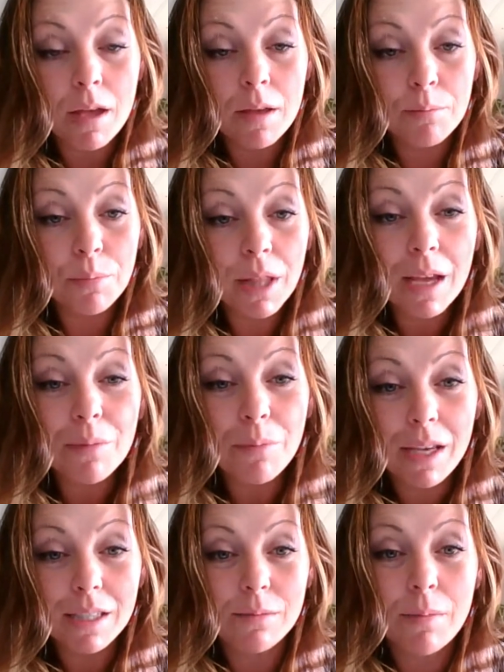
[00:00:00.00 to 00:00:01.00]
in plant
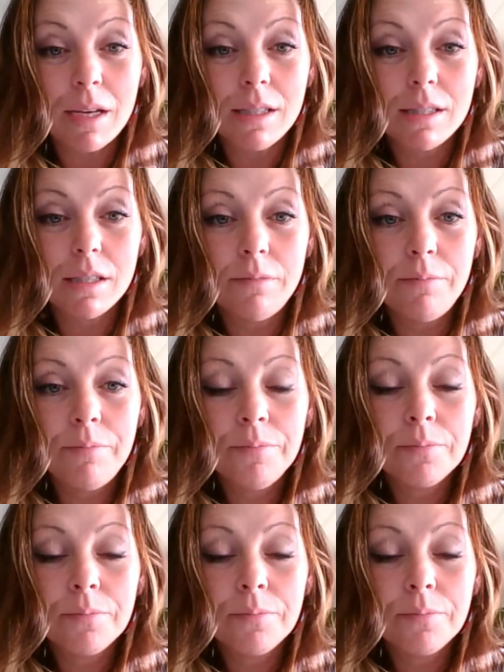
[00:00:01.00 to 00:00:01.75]
based medicine.